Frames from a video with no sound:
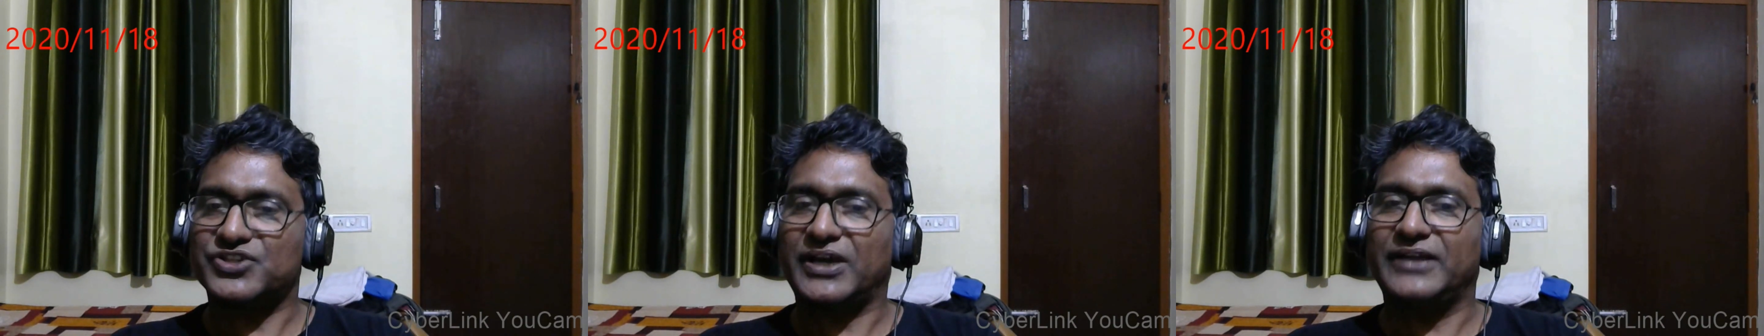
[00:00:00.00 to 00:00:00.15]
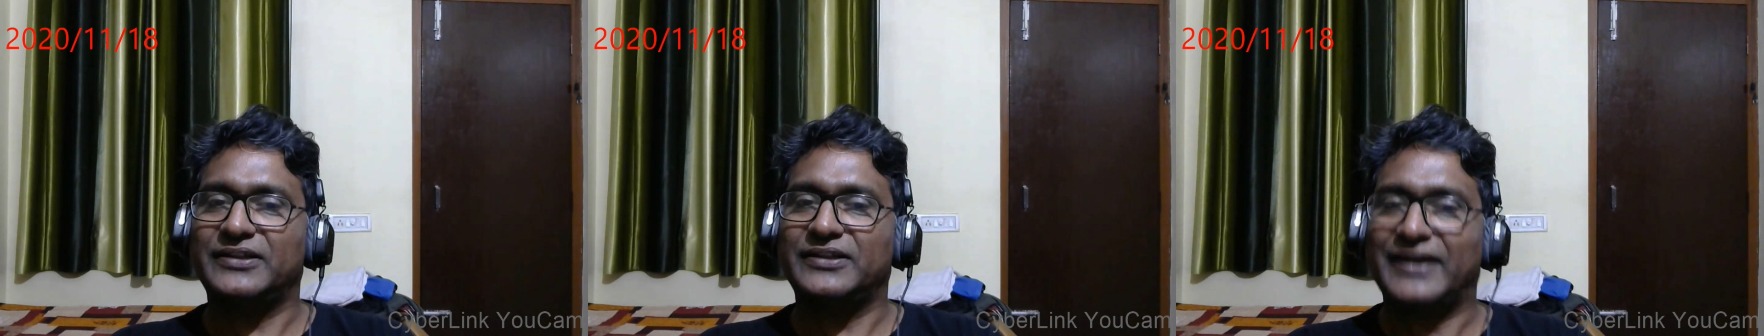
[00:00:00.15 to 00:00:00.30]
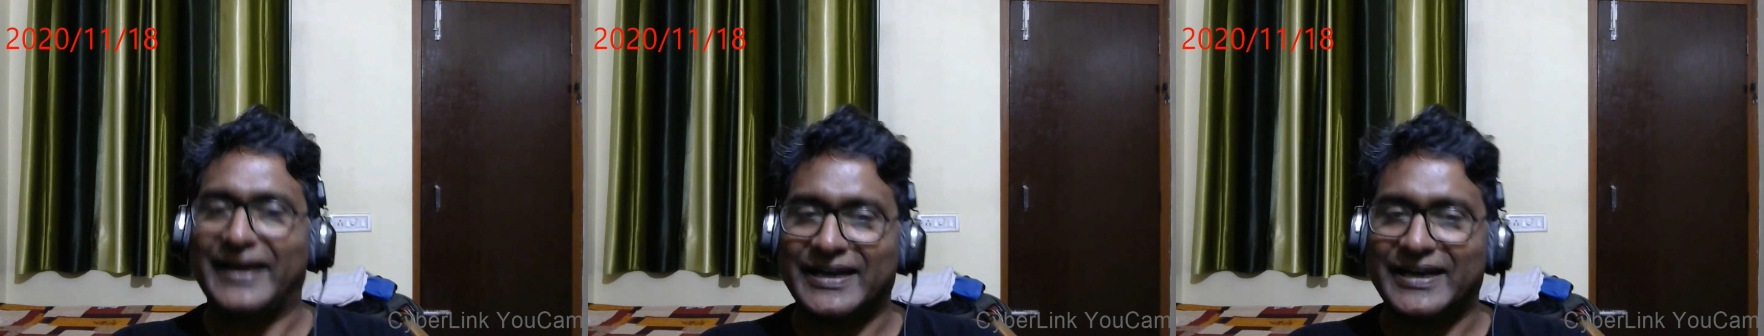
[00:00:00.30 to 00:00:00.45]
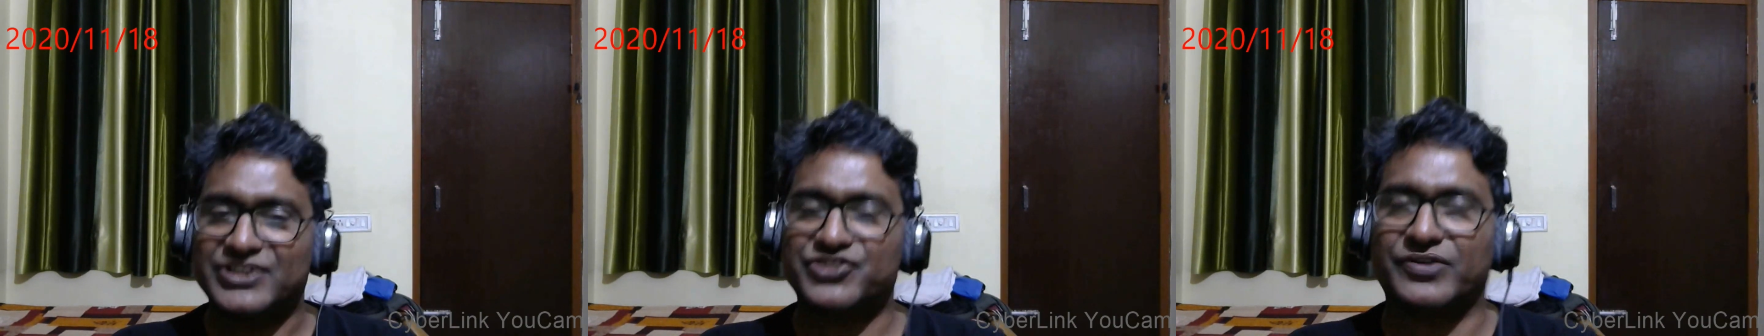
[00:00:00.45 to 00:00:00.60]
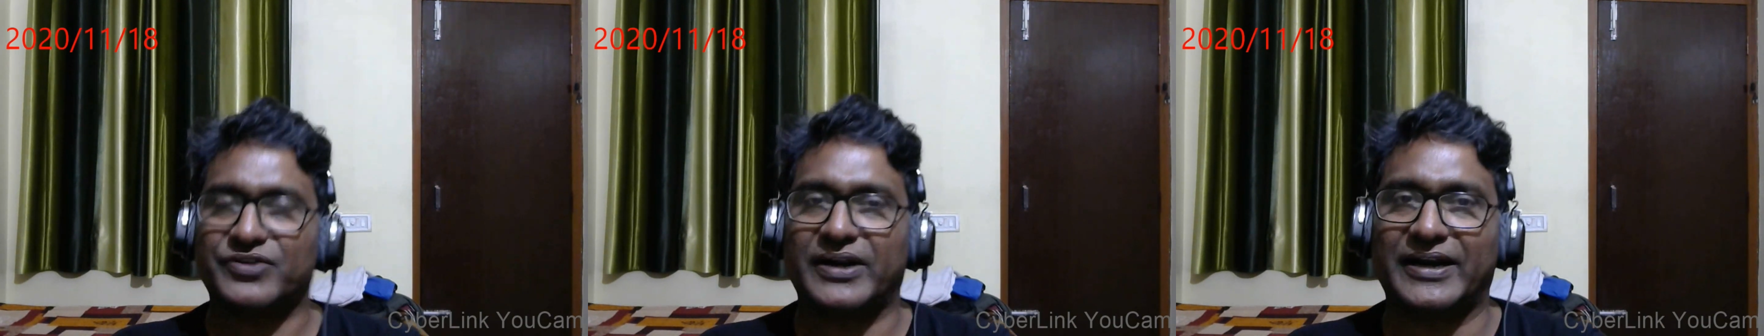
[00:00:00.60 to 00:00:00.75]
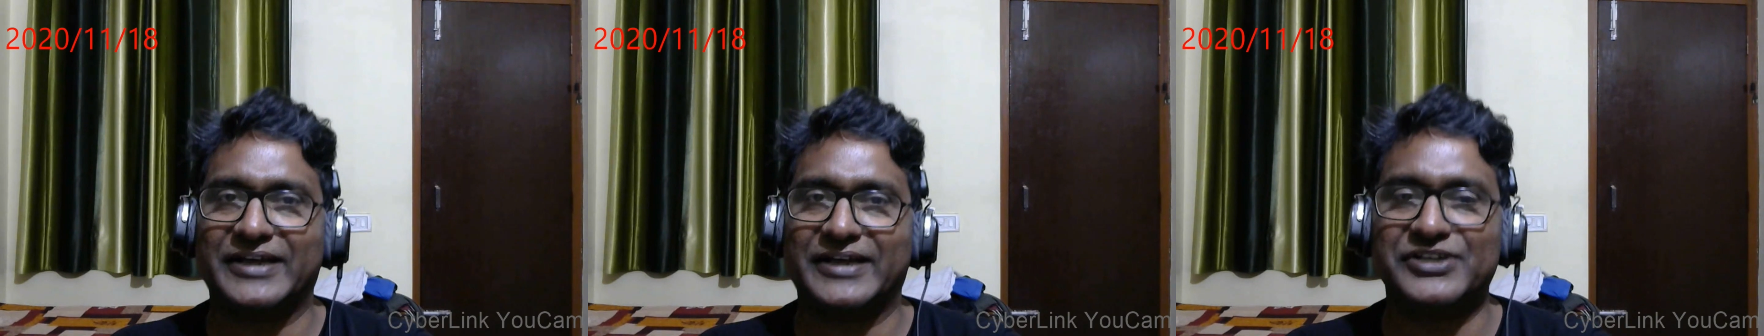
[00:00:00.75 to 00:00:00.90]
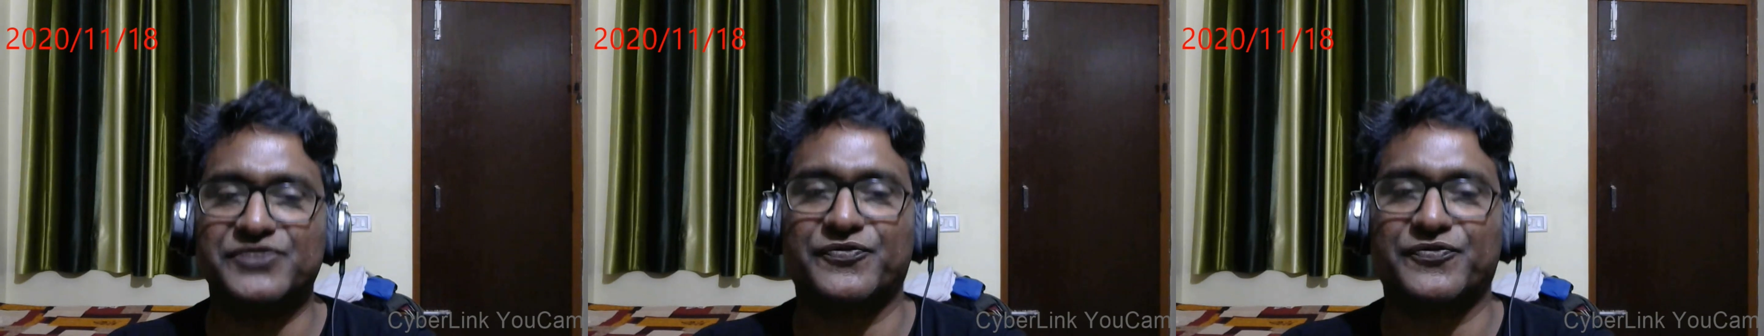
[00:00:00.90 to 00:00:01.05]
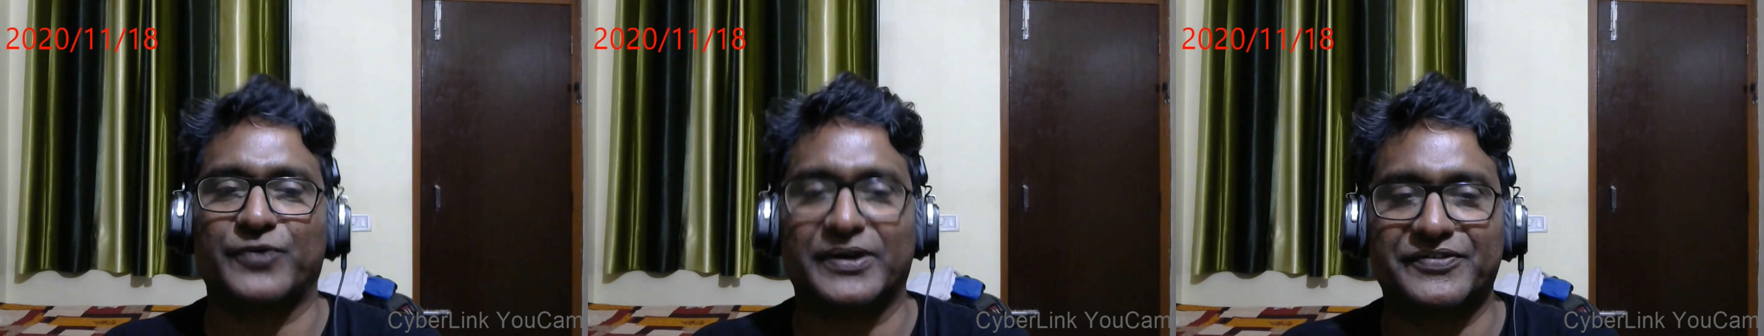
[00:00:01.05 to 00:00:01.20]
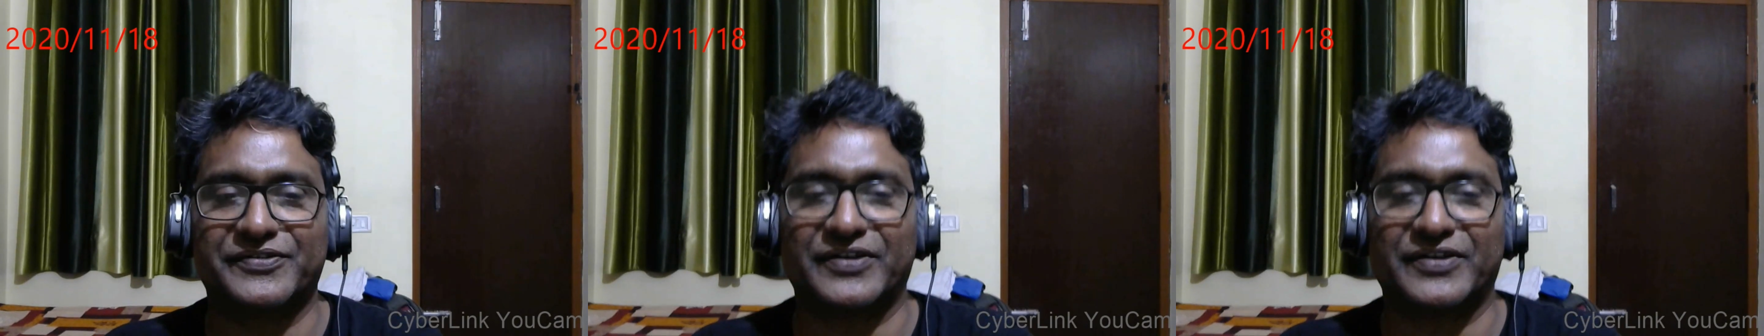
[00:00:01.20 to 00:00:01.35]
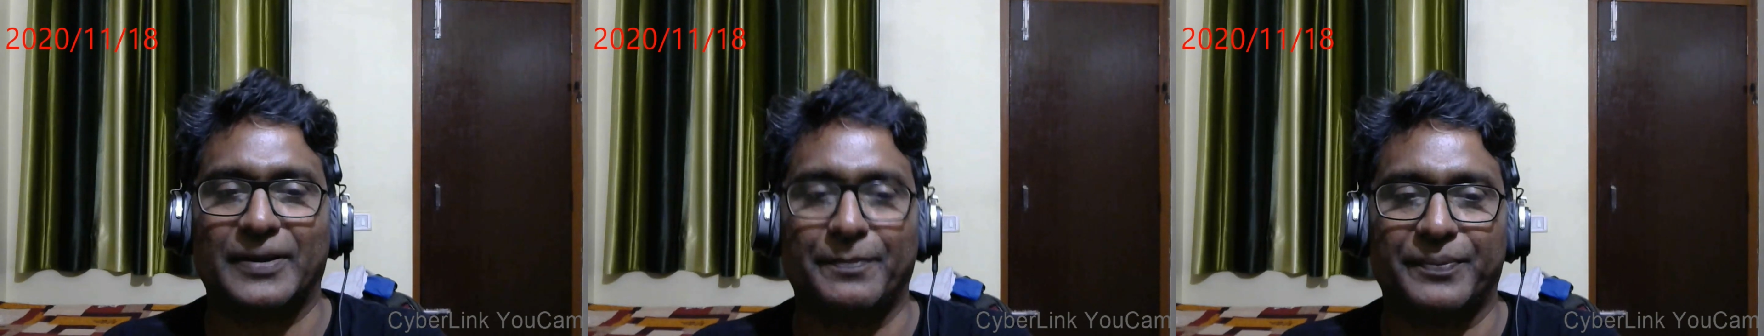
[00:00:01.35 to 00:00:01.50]
in the X-ray range, for
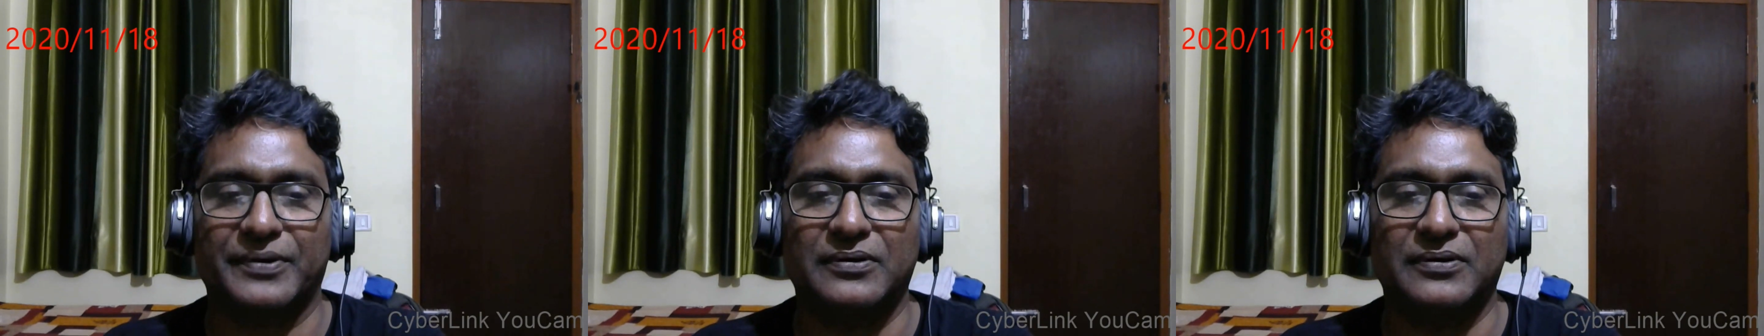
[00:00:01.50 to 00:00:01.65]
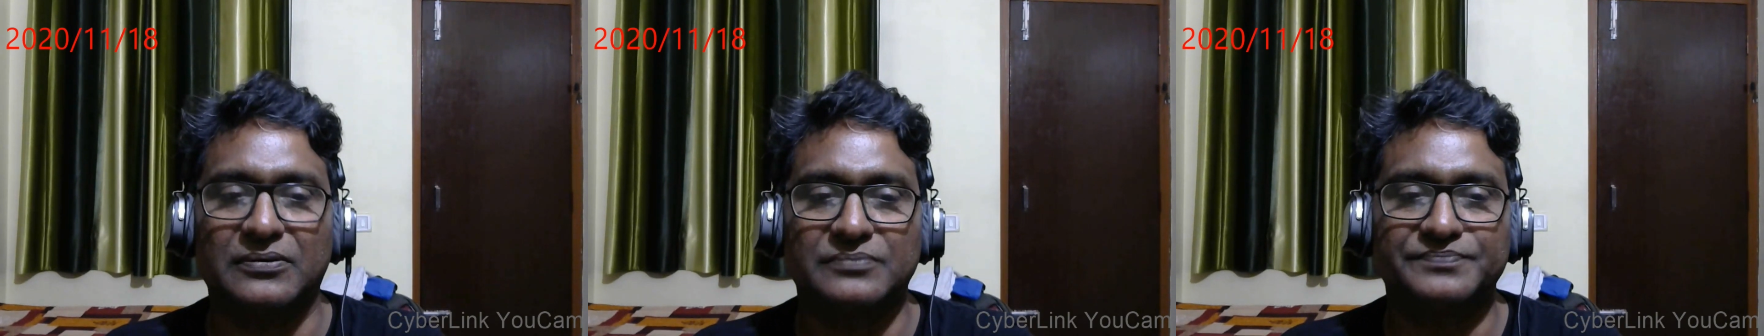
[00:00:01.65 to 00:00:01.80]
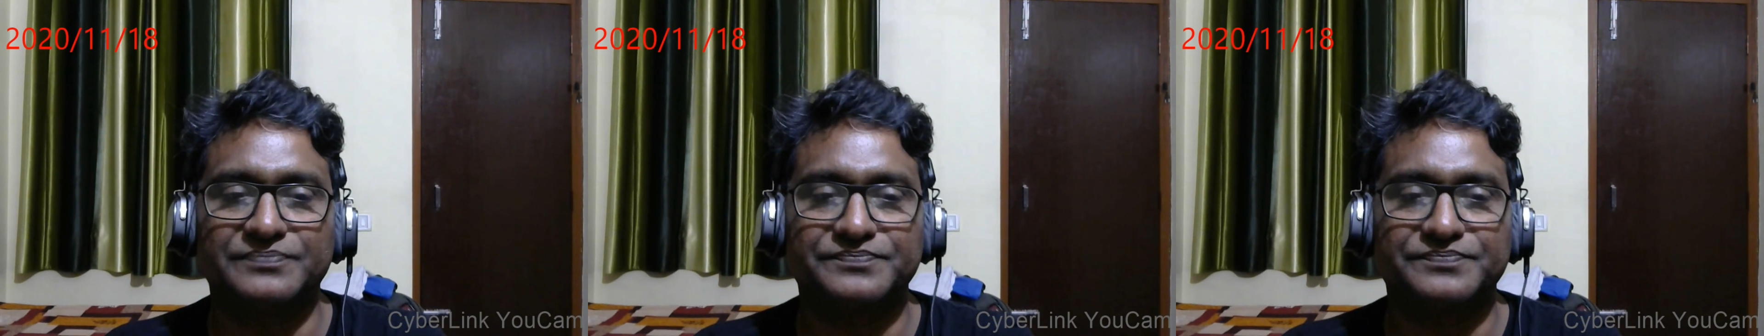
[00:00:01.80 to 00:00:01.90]
example,